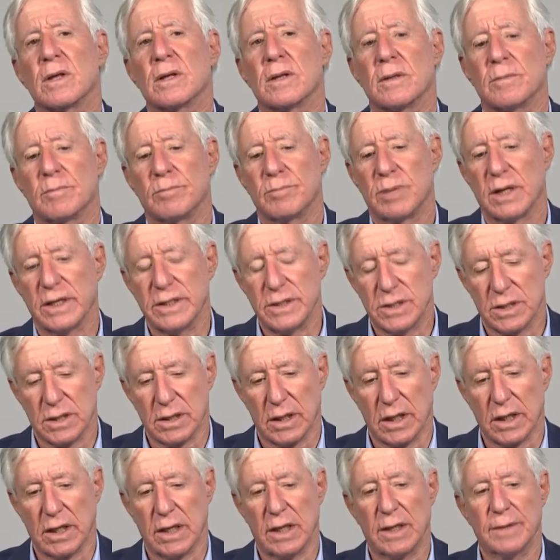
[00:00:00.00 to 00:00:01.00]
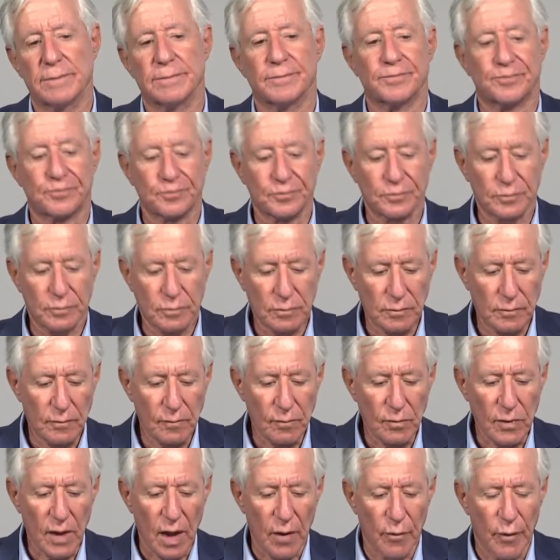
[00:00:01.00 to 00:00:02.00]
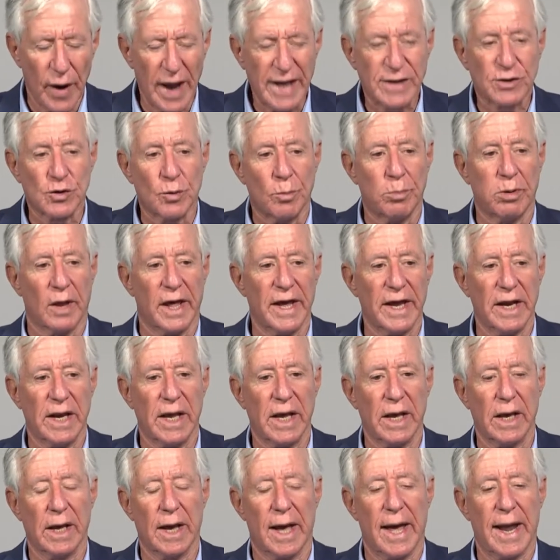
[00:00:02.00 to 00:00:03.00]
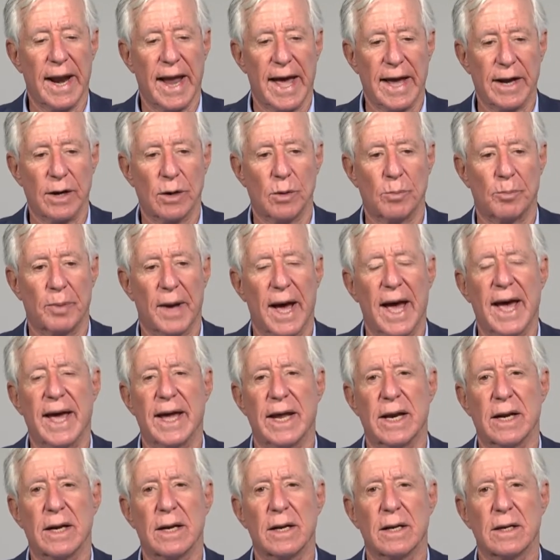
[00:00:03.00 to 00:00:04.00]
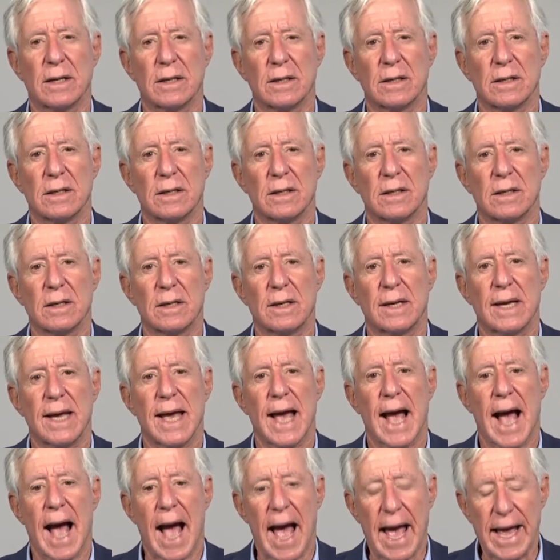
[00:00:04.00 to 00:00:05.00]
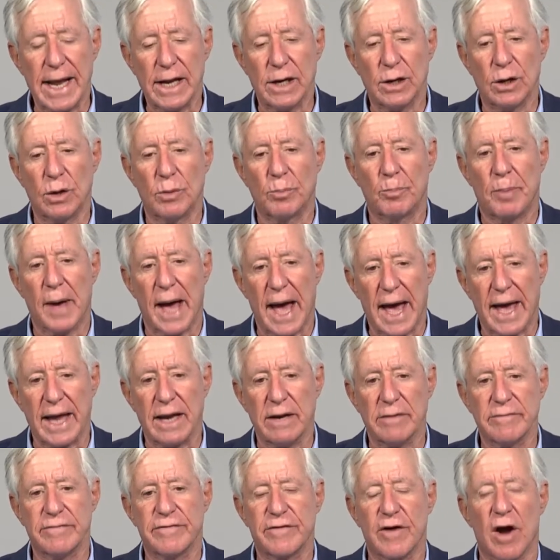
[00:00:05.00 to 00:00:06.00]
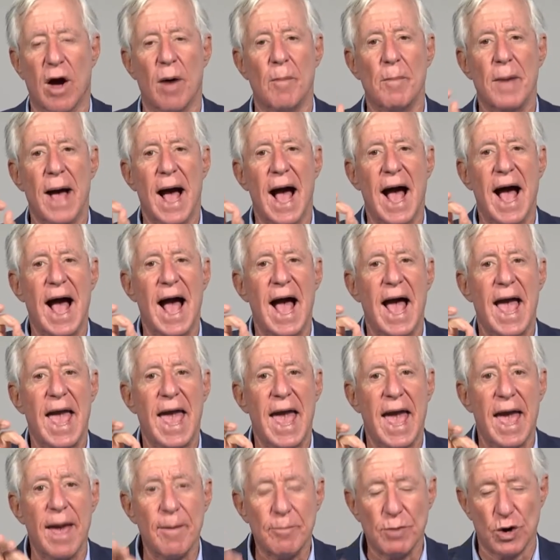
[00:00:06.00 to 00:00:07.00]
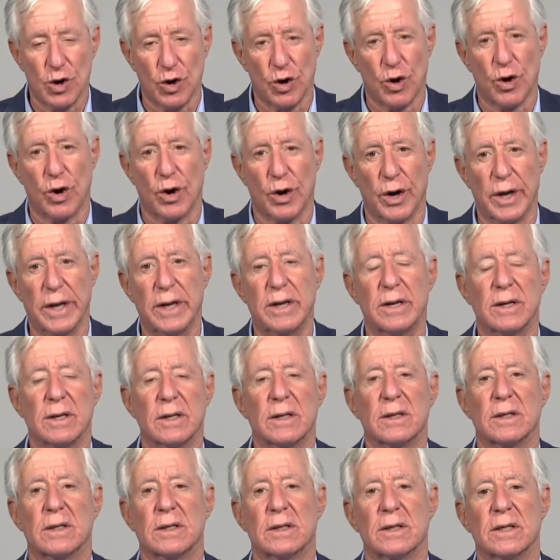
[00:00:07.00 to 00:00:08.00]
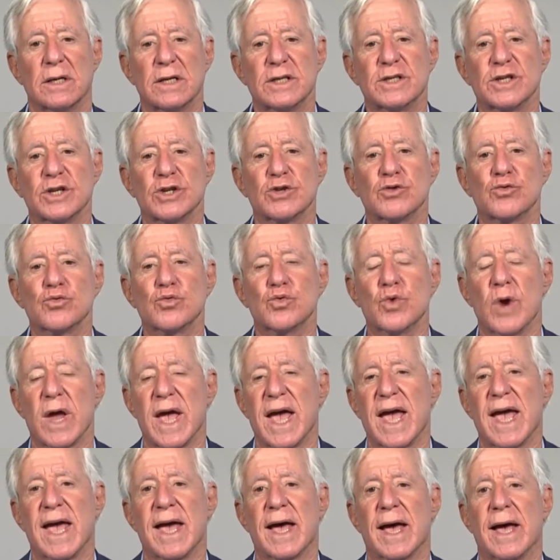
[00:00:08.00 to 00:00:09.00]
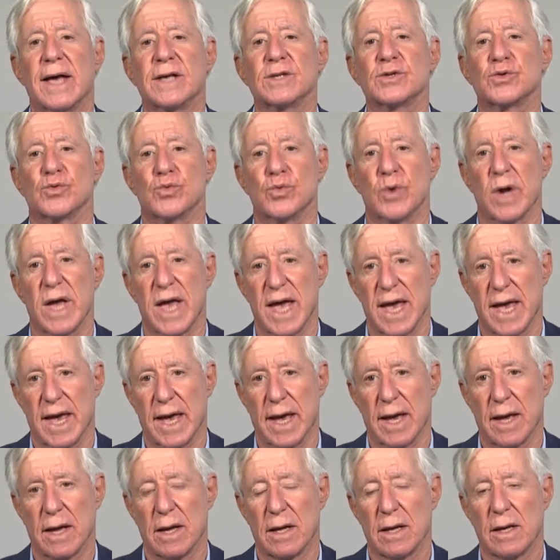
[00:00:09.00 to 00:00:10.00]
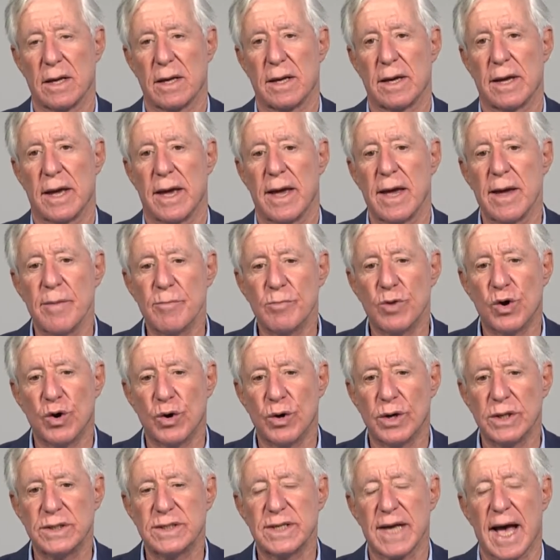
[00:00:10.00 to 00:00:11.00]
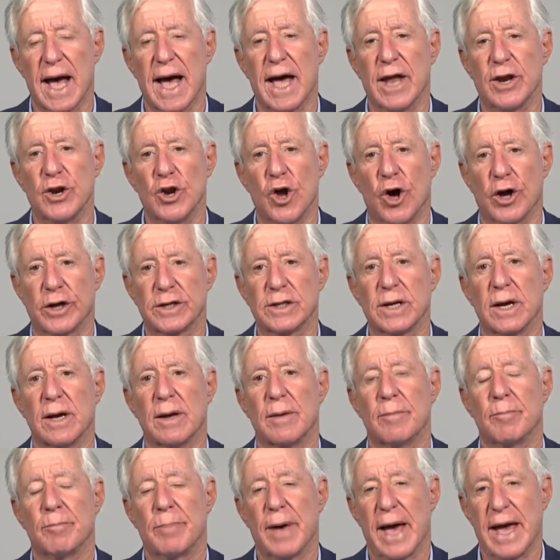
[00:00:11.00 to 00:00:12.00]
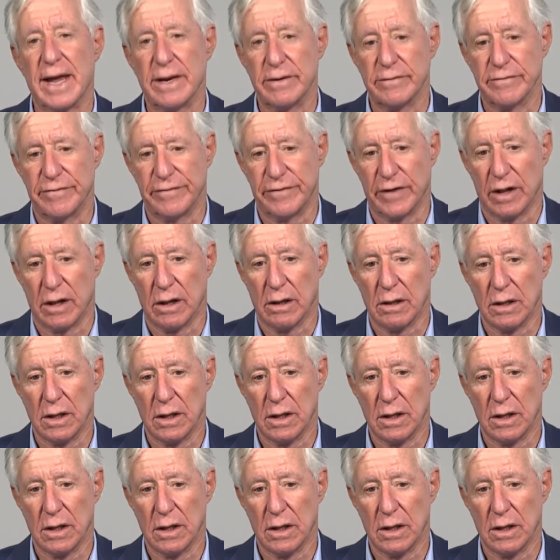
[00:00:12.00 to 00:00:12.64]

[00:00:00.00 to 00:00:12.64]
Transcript: please see rectal bleeding and anal pain. Anal pain from a hemorrhoid is as rare as rare. Hemorrhoids are not painful.